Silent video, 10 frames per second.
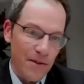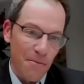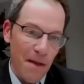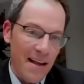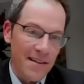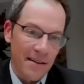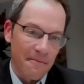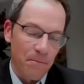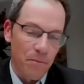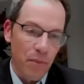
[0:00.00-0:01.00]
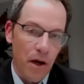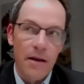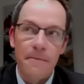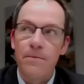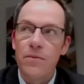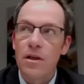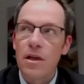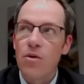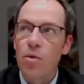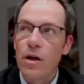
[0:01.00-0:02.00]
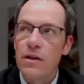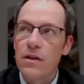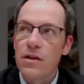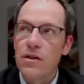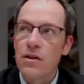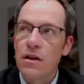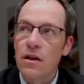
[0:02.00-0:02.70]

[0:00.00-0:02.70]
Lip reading: It was amazing, but it was,